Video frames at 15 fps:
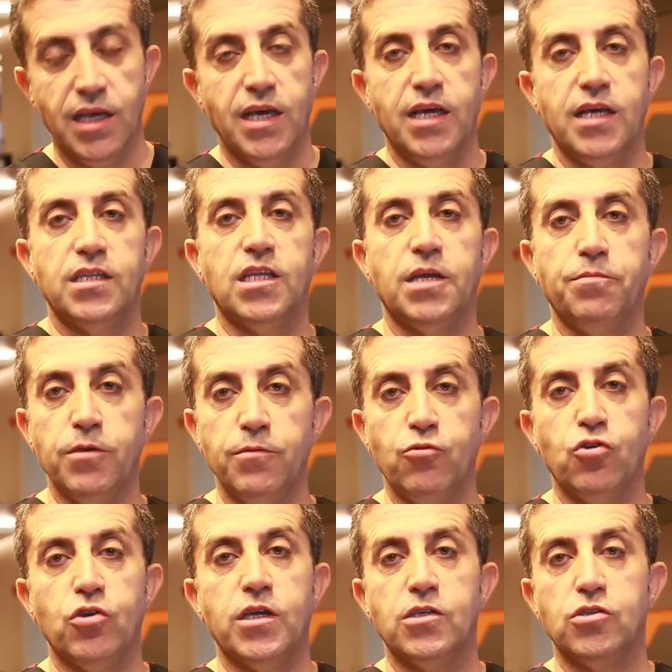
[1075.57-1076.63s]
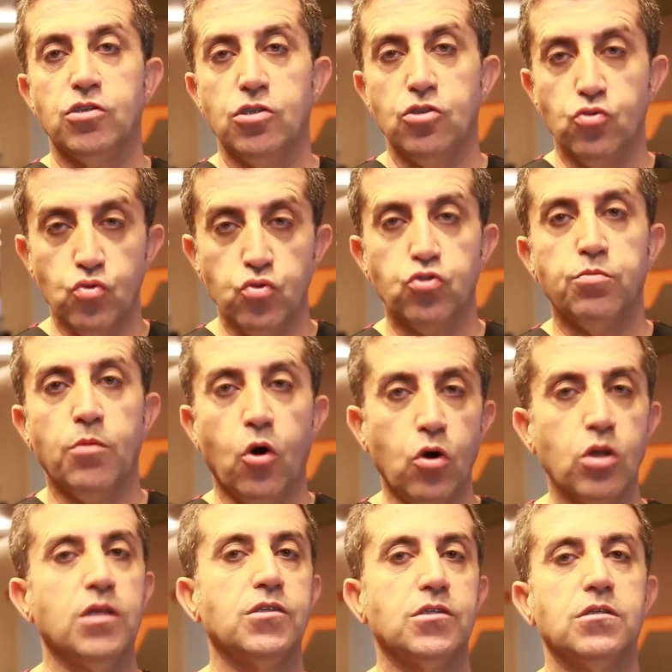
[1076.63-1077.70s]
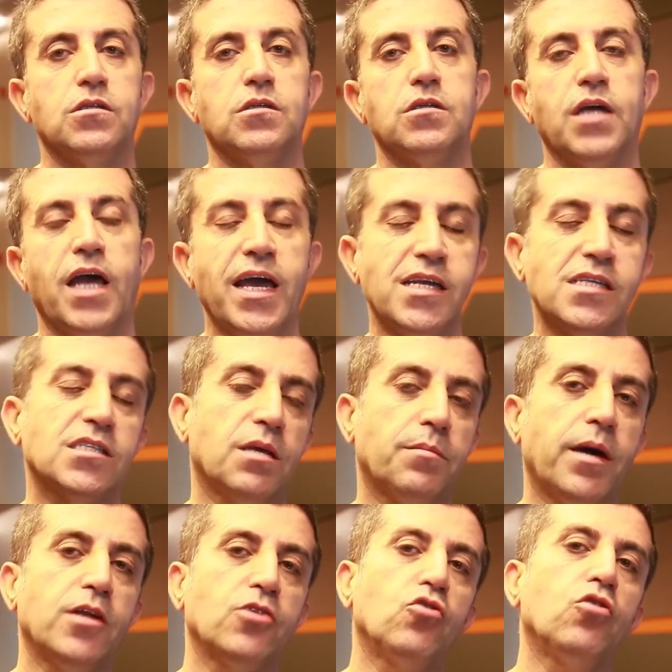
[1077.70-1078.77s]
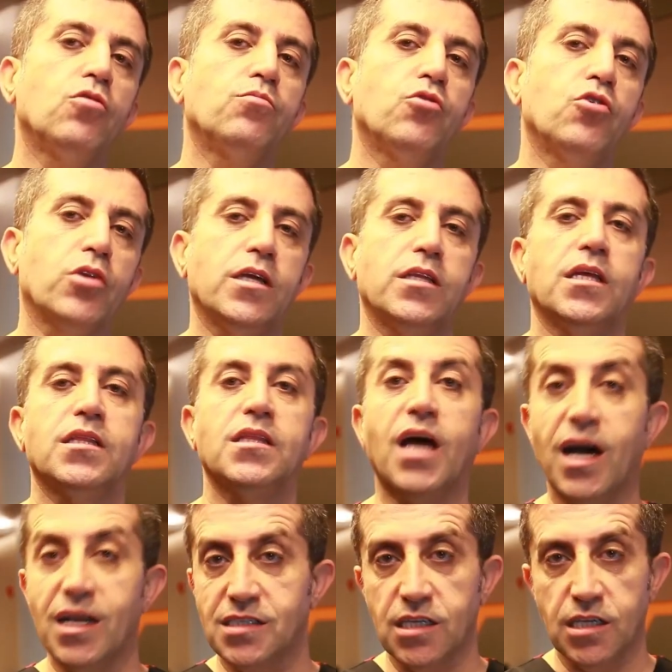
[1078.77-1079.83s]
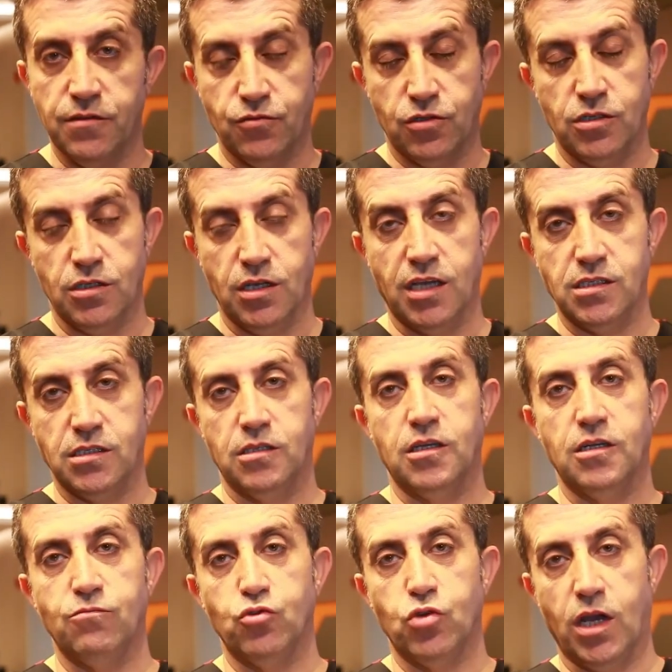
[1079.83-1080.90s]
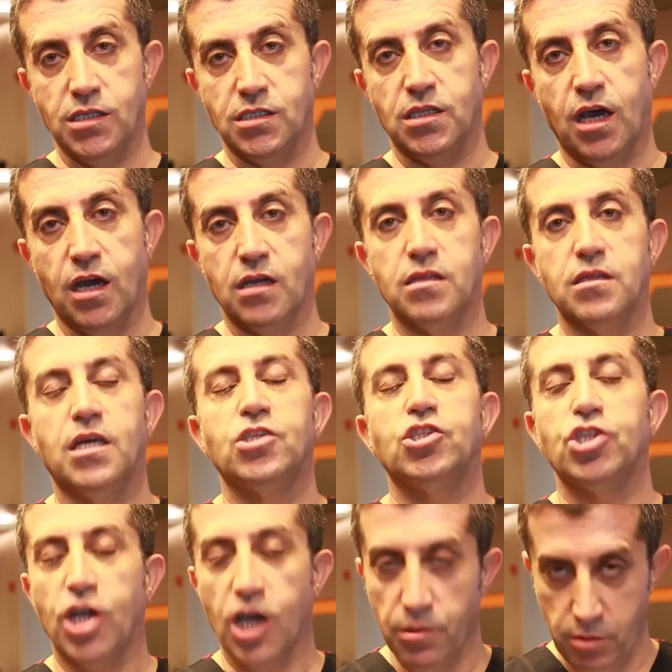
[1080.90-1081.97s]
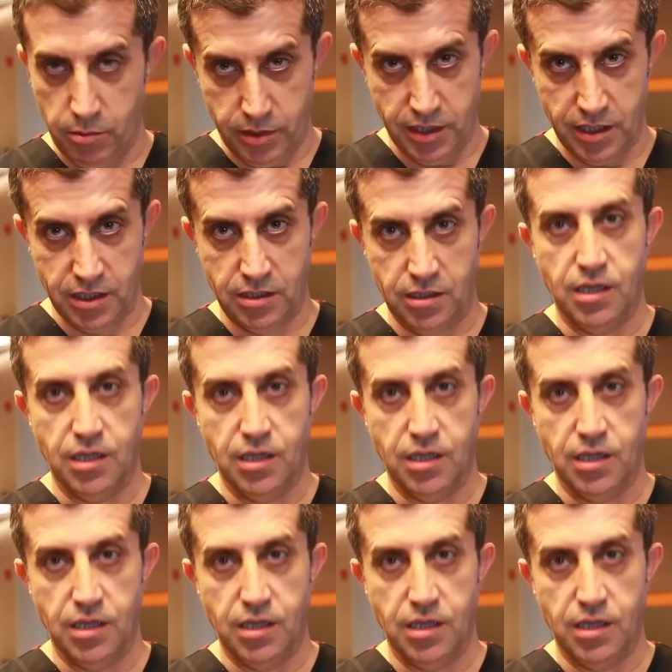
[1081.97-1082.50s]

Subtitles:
maybe after 8 months or maybe after 12 months after the